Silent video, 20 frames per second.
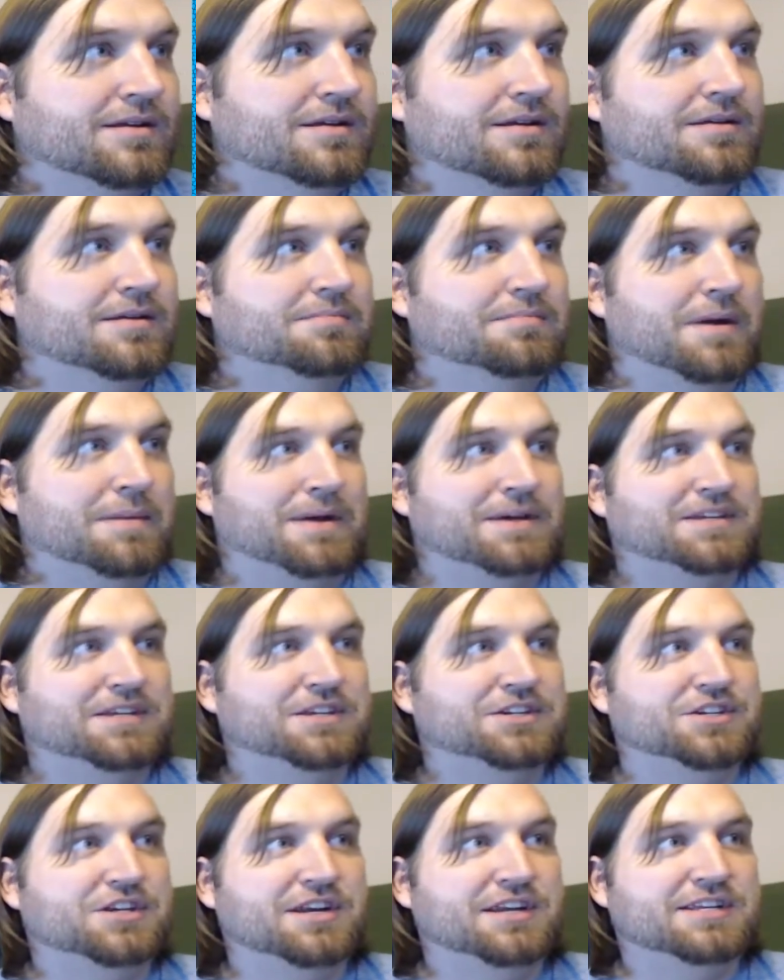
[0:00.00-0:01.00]
My
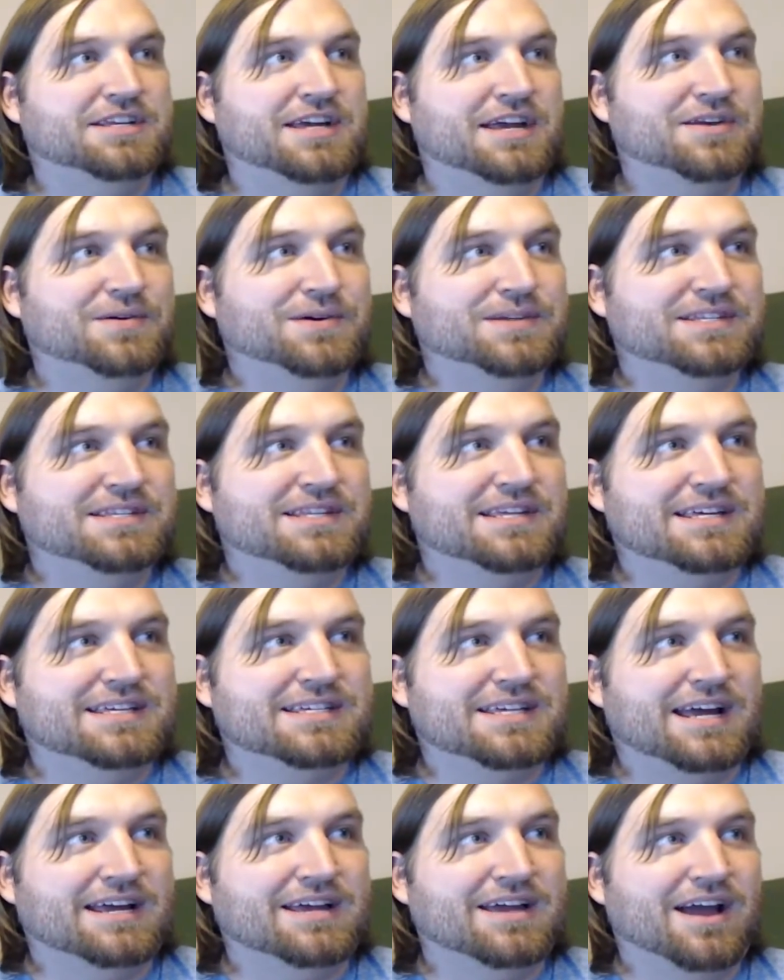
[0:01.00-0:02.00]
message to Nintendo is
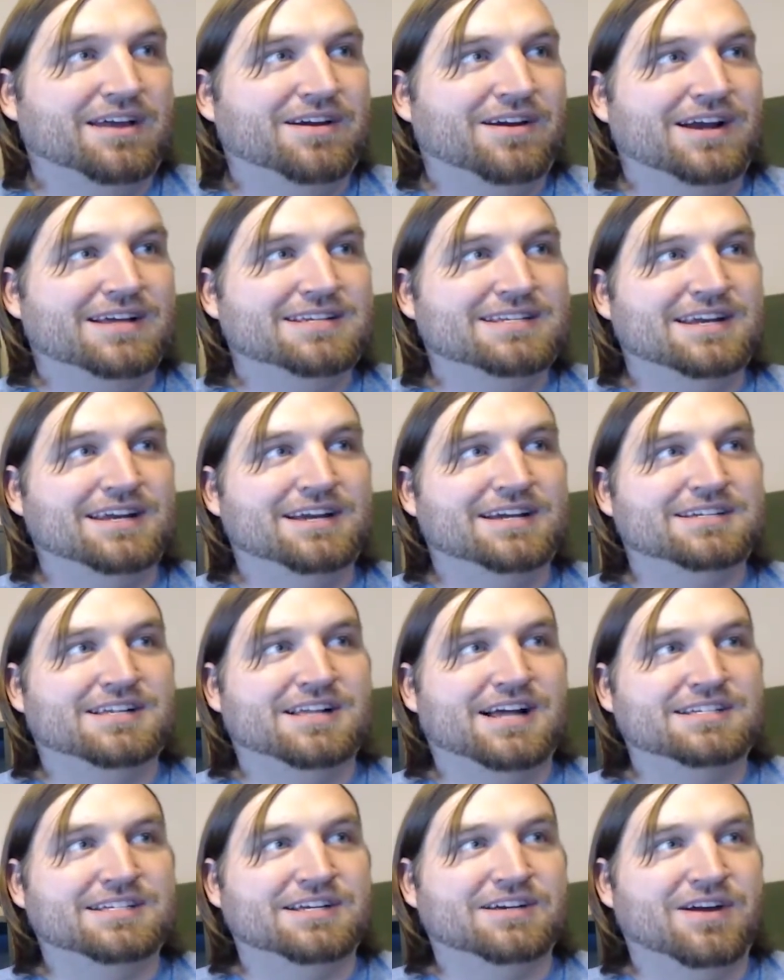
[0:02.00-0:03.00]
this. I got your SNES
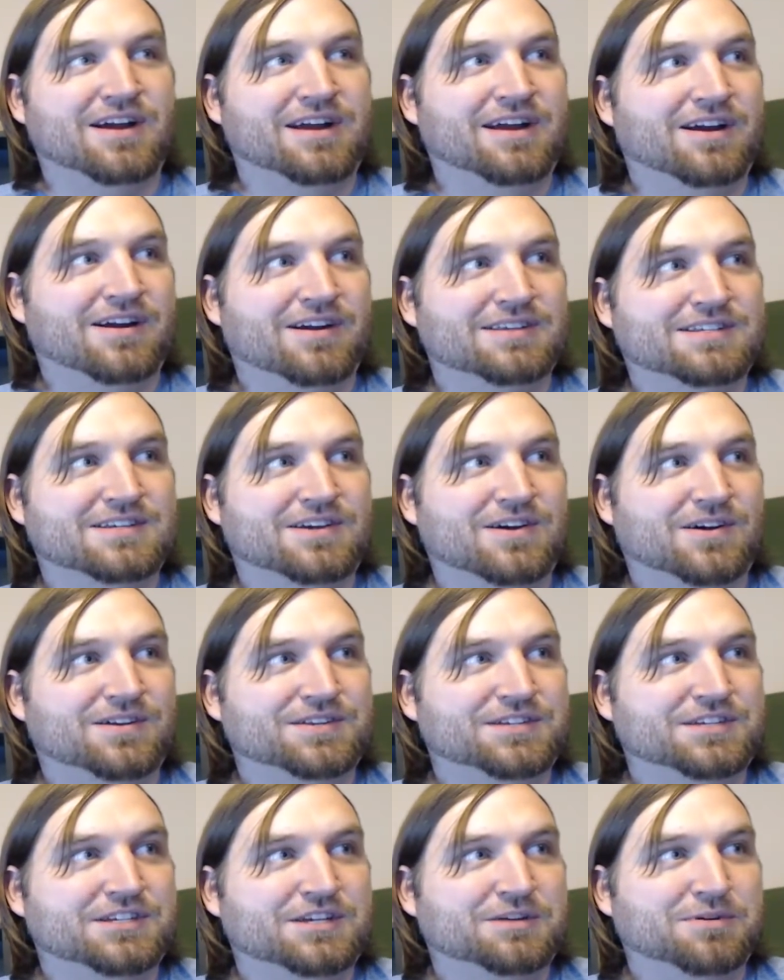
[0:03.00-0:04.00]
Classic right here. It's called
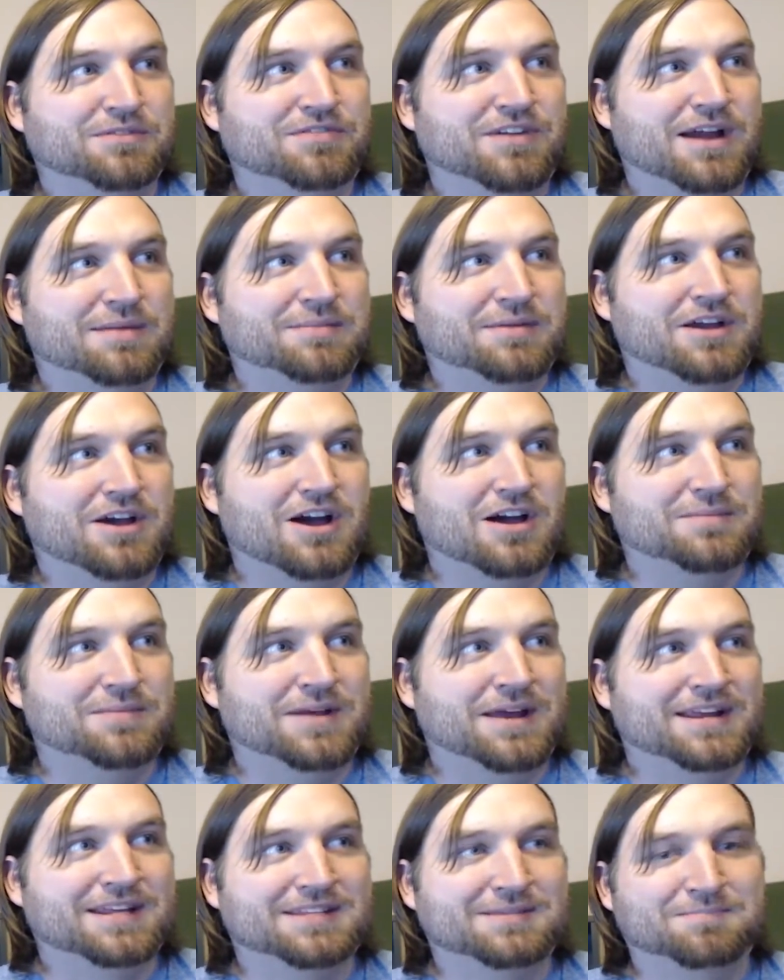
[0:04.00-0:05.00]
a Super Famicom.
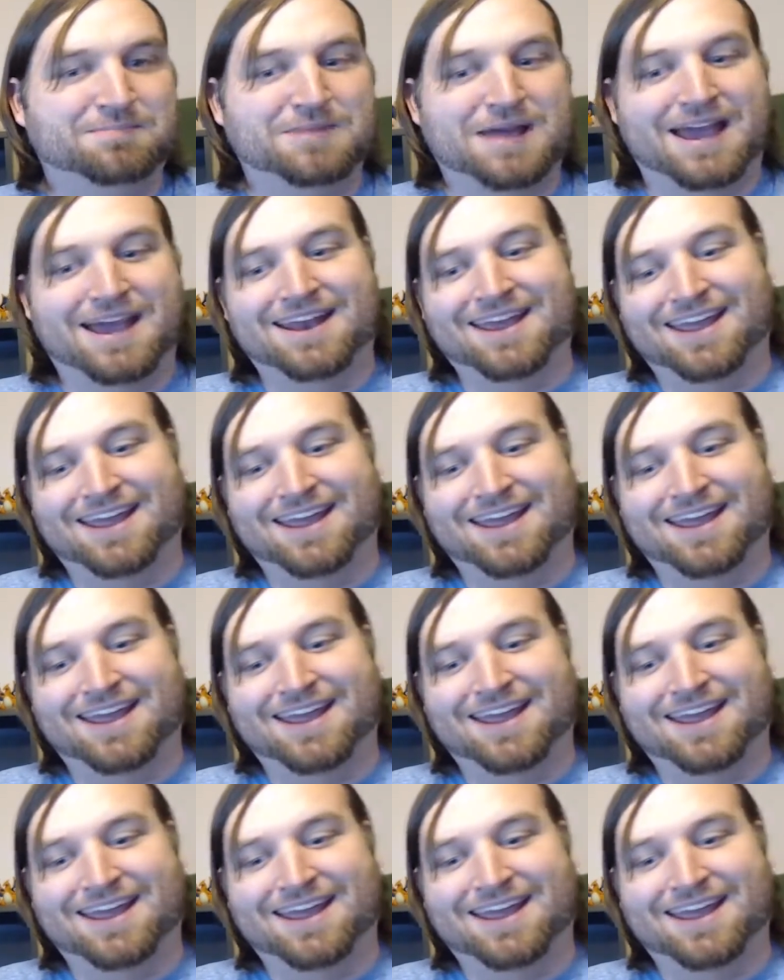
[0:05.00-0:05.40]
It's bad.